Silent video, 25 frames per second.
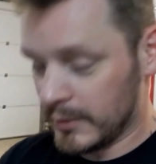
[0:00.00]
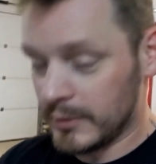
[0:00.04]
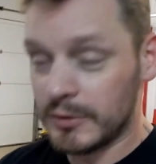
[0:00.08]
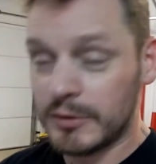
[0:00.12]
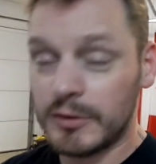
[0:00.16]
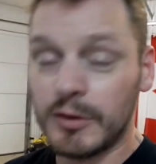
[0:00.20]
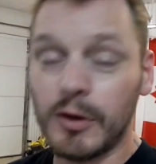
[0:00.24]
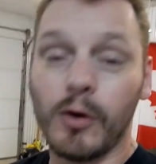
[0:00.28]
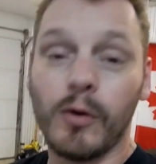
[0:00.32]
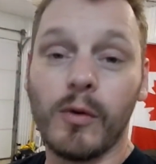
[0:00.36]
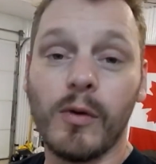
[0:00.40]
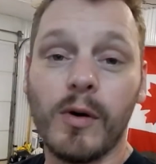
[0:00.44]

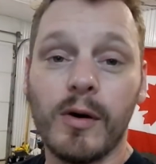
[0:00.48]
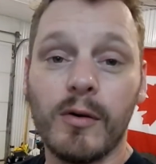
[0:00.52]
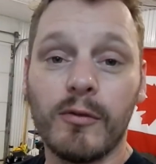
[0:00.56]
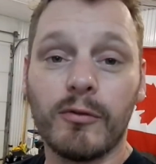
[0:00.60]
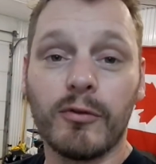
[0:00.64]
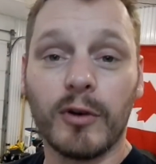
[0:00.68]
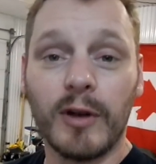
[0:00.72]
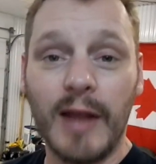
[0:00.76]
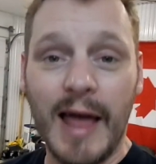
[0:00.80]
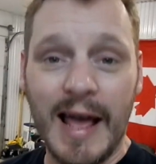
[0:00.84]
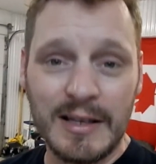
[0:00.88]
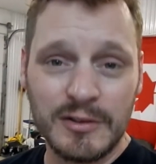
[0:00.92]
So
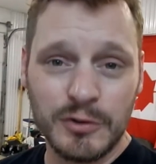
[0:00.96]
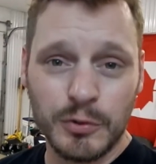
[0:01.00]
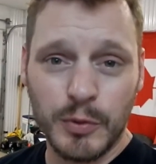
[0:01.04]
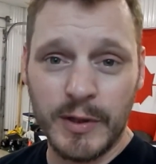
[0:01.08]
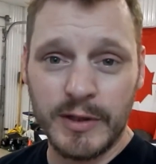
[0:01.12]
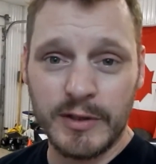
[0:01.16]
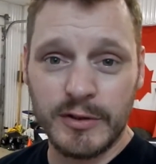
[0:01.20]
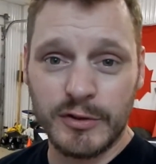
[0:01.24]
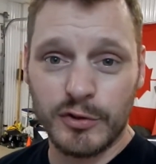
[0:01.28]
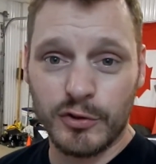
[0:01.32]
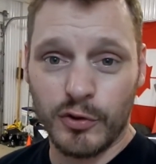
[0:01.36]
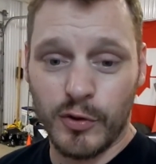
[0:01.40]
for last
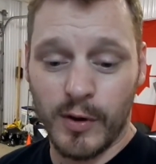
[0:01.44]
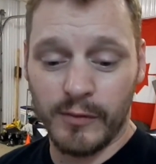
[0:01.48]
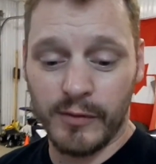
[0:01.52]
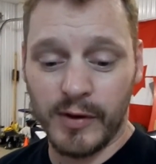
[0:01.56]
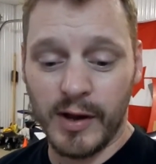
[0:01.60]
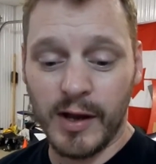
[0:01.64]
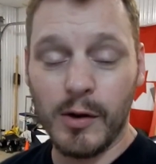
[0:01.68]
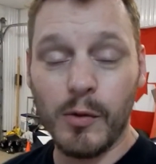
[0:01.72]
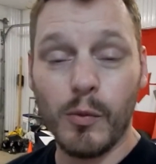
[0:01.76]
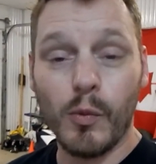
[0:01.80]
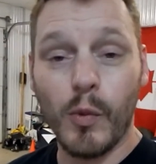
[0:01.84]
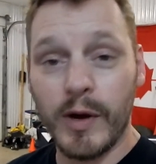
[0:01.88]
week's
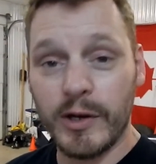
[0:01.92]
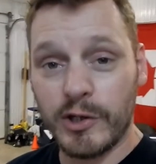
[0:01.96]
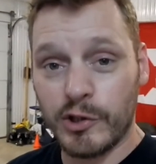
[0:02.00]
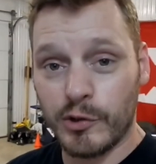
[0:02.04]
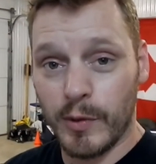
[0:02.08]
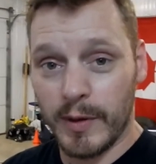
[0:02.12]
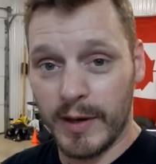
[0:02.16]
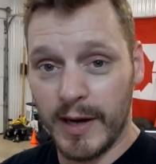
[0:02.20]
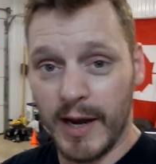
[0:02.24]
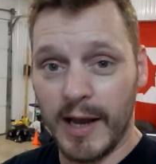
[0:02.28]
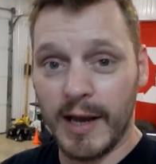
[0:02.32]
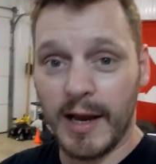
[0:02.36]
trivia,
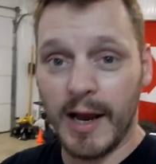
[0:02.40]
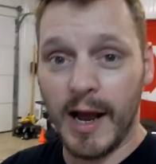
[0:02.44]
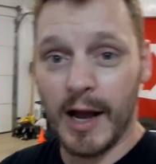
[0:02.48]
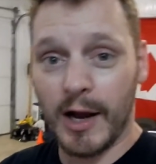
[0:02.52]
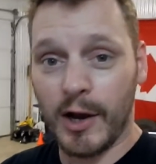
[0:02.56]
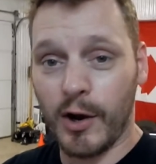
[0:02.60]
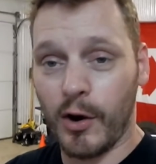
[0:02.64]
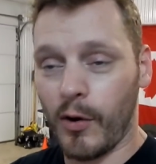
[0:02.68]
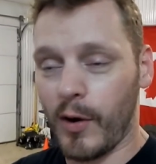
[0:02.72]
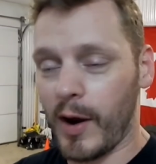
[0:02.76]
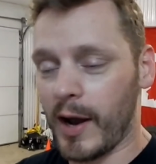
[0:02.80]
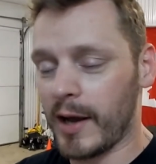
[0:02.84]
which Renee
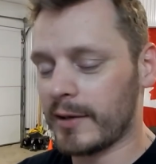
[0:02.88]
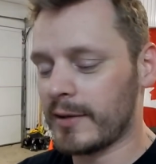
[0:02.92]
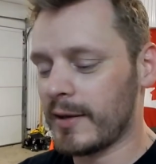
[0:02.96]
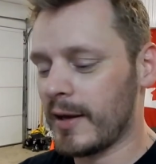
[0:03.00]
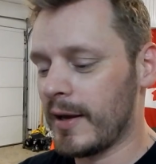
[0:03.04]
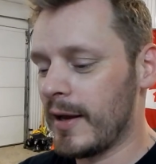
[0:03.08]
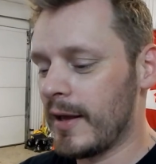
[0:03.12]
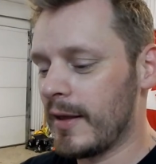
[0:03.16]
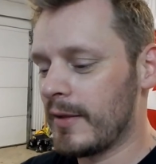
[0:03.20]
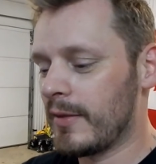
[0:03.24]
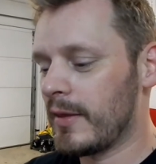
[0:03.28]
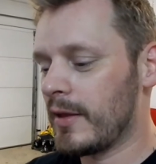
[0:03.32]
got
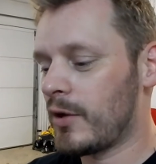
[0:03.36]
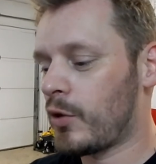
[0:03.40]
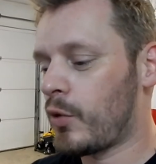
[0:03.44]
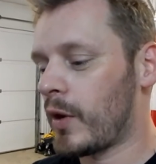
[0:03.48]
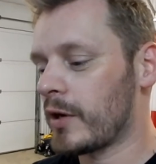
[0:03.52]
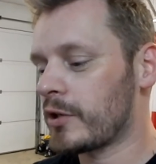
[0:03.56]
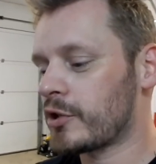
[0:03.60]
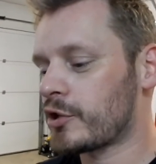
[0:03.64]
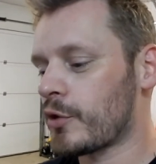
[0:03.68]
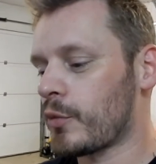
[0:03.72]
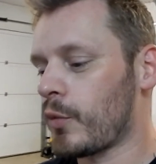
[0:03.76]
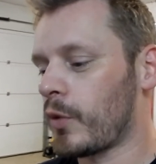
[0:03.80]
correct, the
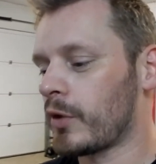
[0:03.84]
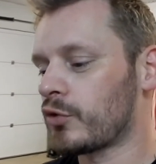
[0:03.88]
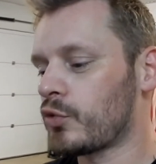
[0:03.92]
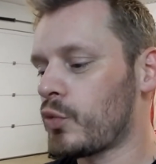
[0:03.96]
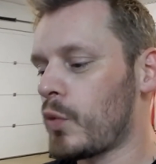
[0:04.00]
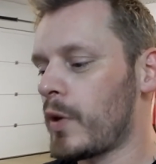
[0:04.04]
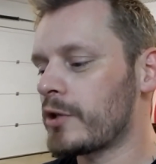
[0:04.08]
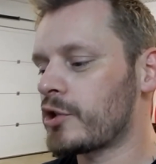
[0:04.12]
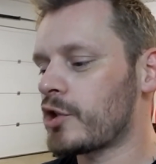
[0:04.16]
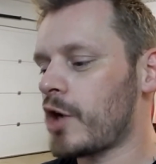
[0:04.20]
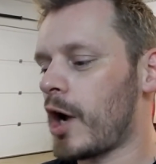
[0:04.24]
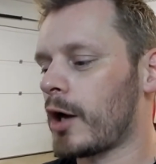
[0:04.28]
question was,
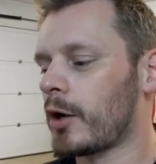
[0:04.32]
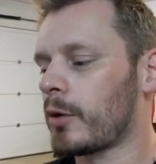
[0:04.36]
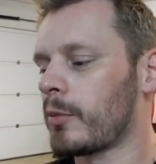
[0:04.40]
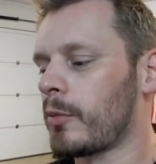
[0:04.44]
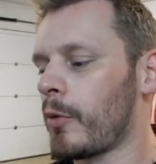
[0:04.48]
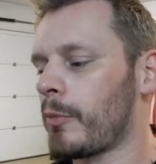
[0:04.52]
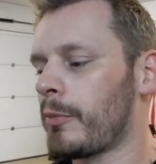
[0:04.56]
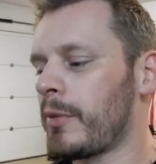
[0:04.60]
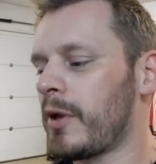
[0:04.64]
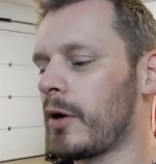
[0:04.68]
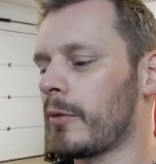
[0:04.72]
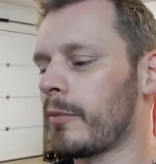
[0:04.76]
which
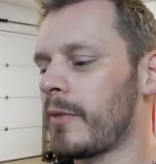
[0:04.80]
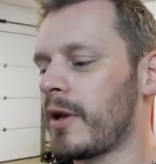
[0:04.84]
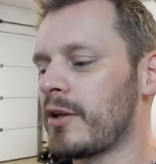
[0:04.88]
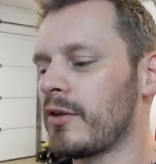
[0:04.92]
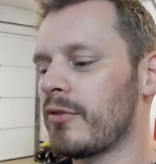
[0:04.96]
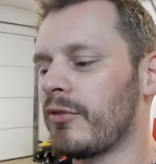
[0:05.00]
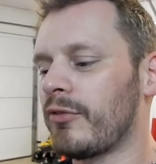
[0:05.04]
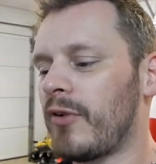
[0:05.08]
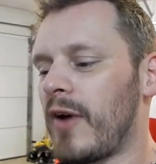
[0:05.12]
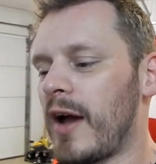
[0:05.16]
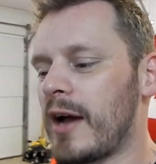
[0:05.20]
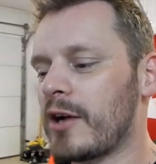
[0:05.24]
automobile
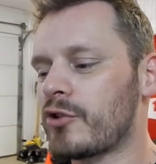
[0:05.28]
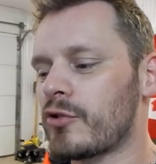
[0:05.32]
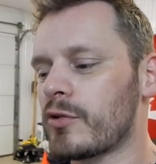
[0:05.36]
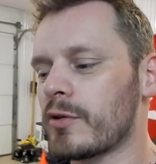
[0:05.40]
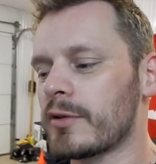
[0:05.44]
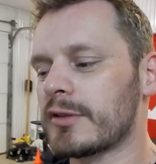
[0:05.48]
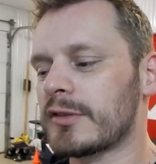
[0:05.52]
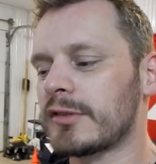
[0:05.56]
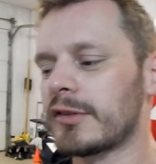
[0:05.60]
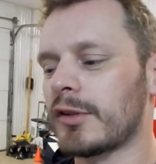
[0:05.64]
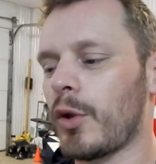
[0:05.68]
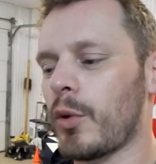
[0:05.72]

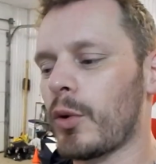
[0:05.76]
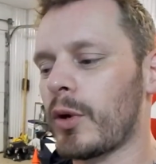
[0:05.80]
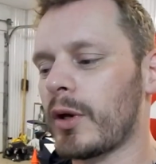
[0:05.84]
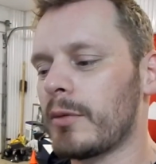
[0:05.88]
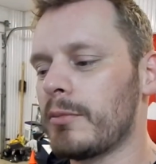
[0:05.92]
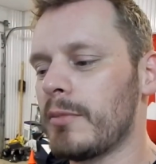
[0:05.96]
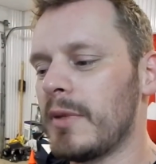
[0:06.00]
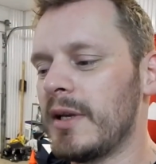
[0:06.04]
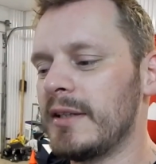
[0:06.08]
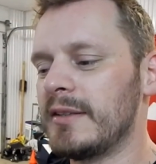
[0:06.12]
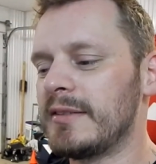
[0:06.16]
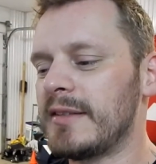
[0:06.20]
manufacturer's
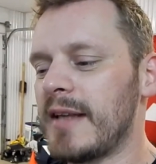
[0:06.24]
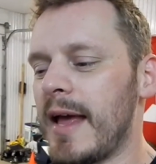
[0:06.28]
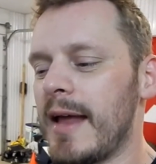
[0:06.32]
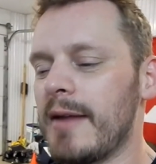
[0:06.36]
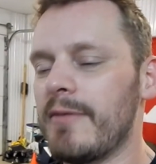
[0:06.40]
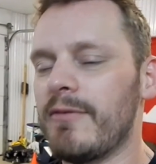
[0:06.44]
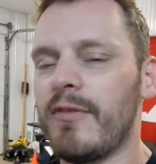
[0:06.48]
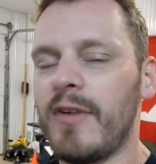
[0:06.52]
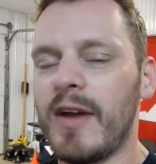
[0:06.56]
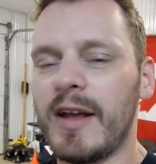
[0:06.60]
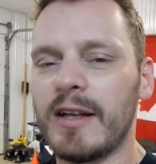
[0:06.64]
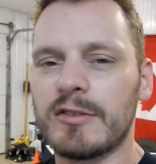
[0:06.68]
slogan means
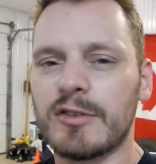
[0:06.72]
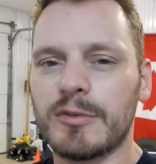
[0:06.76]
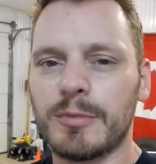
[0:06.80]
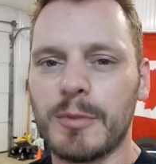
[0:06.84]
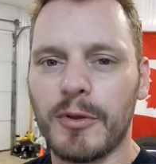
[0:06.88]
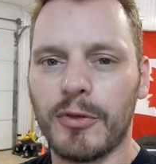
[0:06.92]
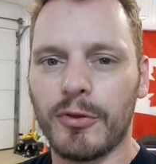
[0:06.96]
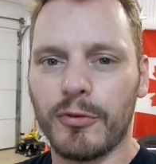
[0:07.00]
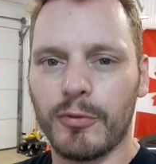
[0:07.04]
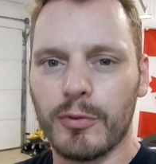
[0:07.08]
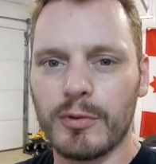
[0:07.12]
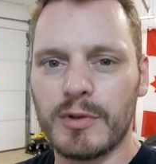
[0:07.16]

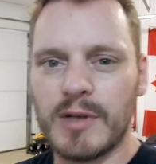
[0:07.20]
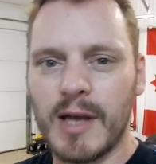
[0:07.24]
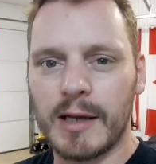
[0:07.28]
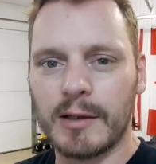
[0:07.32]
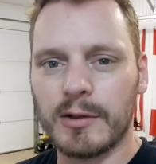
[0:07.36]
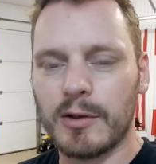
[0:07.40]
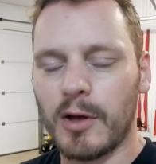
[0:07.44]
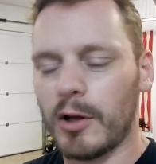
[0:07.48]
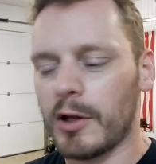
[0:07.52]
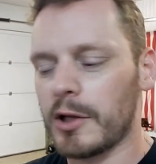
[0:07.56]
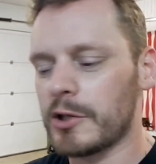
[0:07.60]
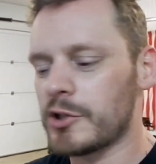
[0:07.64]
advancement through
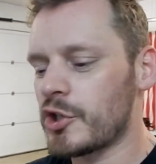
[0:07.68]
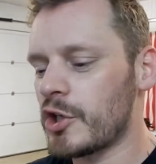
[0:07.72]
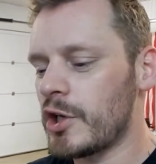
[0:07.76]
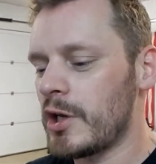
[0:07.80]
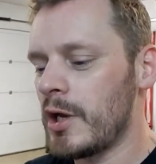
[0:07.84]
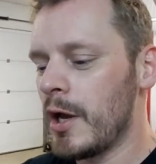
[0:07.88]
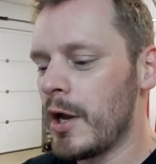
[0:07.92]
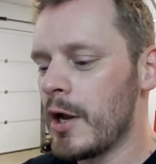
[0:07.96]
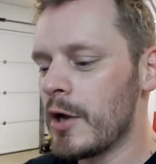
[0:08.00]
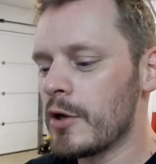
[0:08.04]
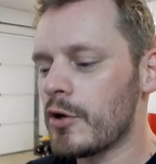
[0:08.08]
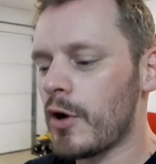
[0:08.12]

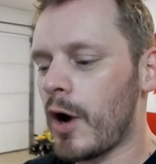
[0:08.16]
technology?